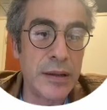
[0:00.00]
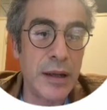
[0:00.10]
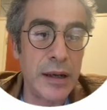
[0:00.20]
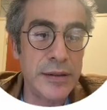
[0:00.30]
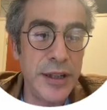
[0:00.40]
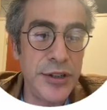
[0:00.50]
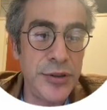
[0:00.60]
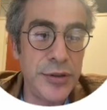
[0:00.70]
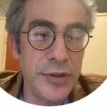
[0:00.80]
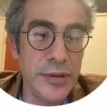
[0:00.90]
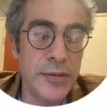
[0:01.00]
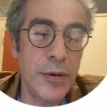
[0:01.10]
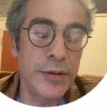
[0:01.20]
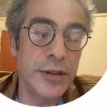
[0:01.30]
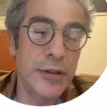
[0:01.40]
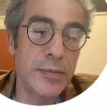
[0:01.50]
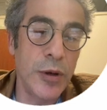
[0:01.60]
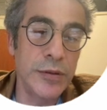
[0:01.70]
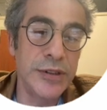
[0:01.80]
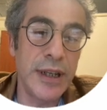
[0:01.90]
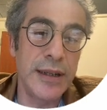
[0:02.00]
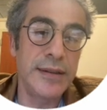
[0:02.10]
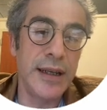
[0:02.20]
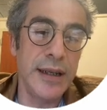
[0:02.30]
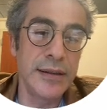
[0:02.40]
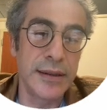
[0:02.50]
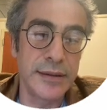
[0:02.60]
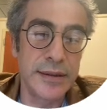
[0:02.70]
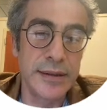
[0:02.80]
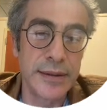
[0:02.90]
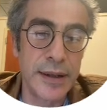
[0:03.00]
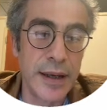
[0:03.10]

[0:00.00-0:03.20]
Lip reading: lung tissue, cortical bones, and tendons.